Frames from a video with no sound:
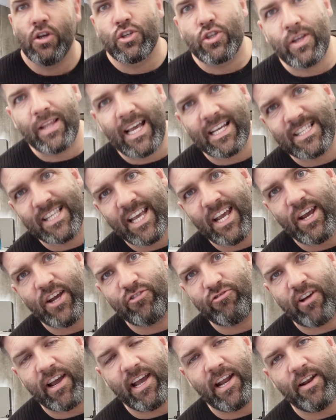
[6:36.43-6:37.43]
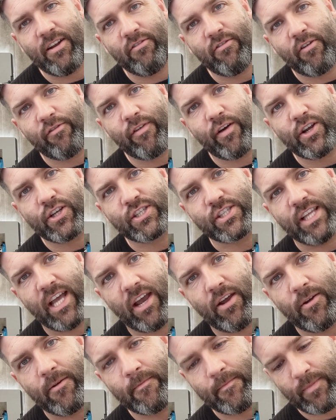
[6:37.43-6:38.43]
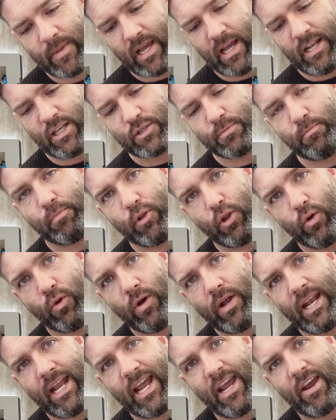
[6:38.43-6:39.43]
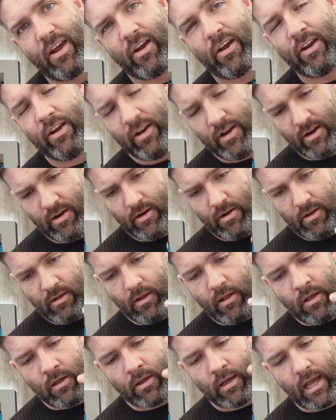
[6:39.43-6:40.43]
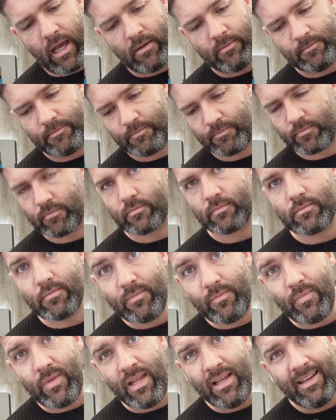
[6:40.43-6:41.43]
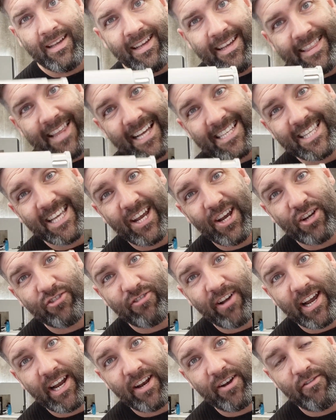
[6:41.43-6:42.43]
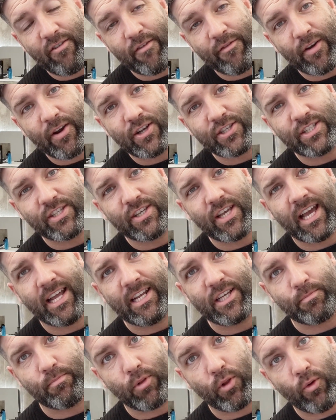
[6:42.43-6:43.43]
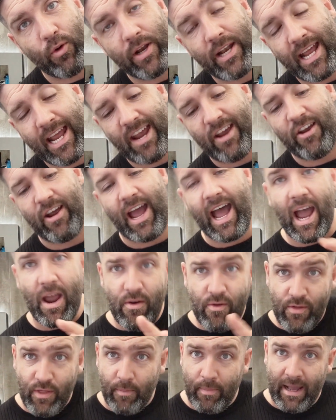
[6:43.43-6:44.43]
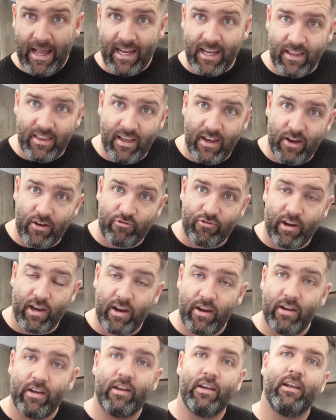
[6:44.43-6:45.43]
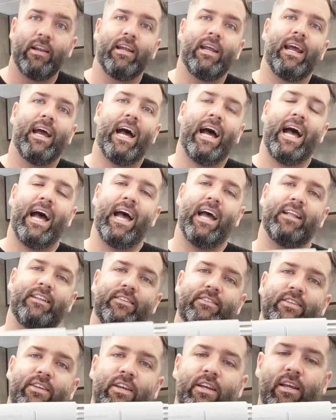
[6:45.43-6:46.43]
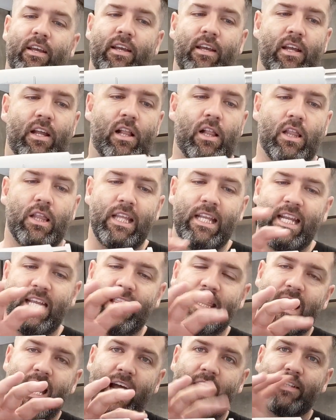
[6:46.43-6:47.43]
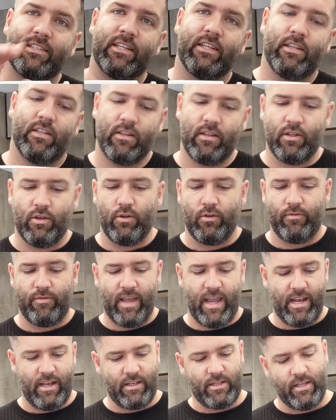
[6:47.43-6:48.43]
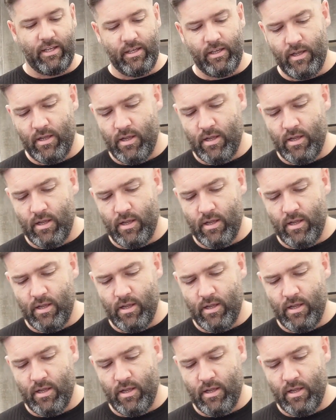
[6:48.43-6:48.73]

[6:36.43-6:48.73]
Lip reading: So that's the hairdryer in reverse now, and it's blowing air. That's the hairdryer in reverse, and it's blowing air out the back of the hairdryer and cleaning that little vent